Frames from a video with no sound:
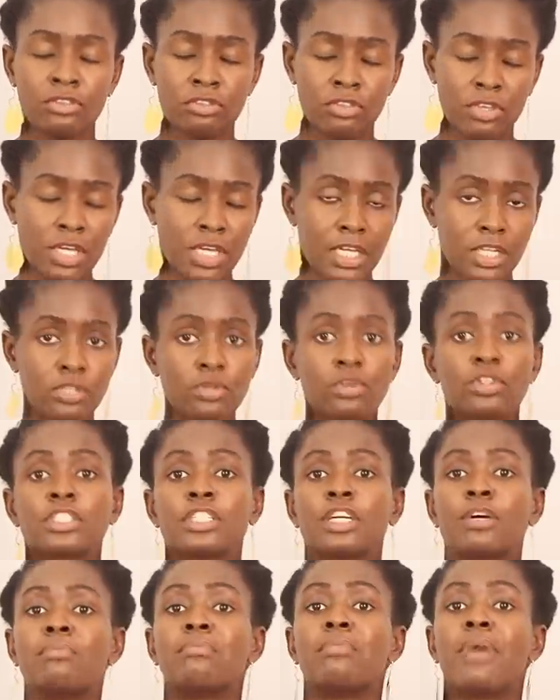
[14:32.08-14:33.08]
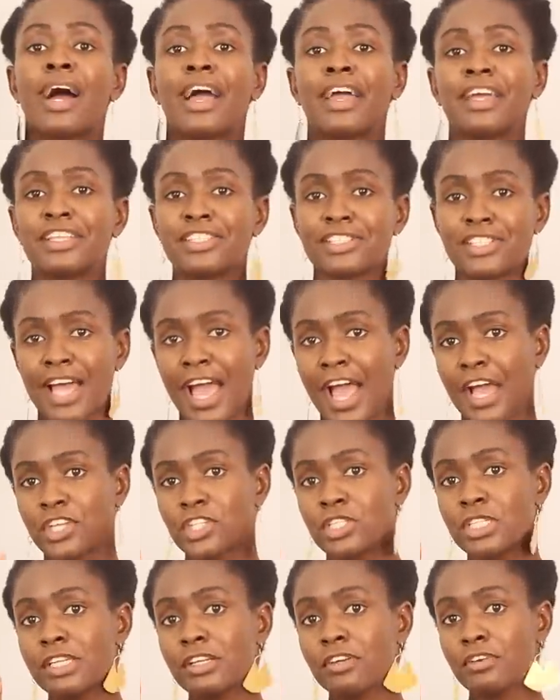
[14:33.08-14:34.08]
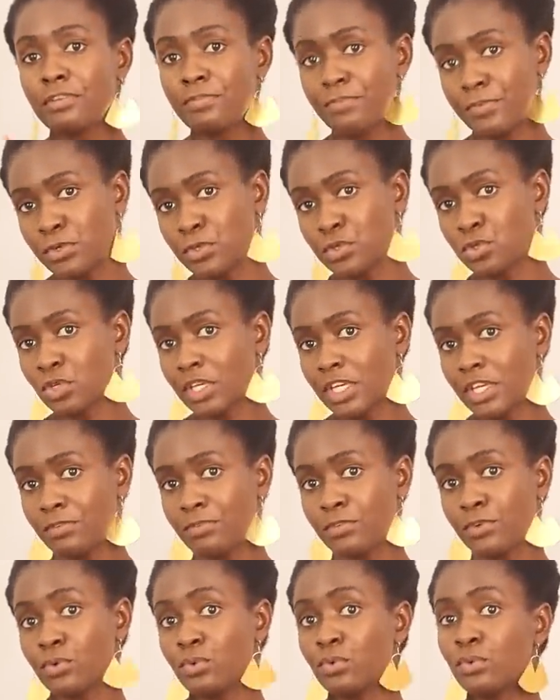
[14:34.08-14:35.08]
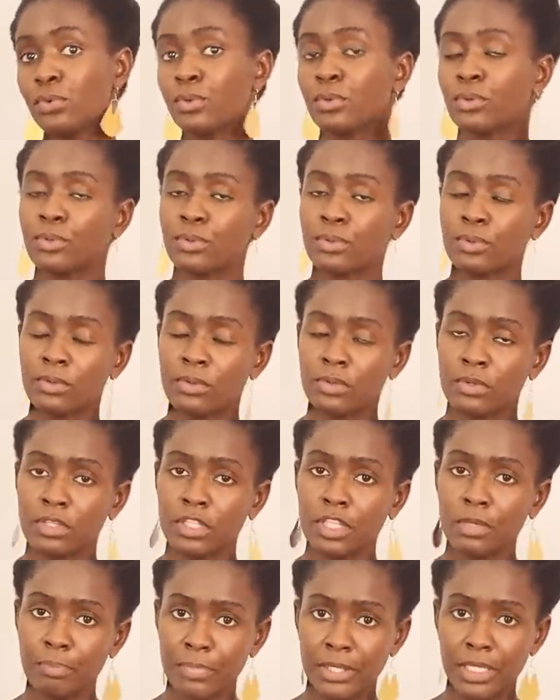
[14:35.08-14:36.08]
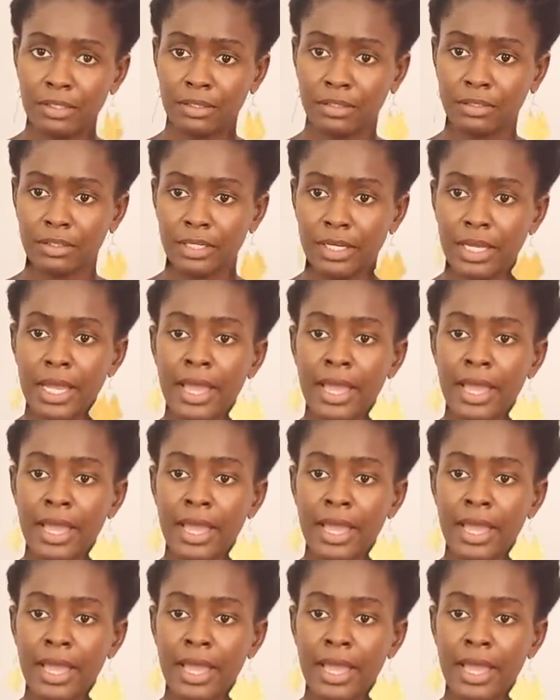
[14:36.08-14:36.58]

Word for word: their doctor might actually refuse to give you the pill.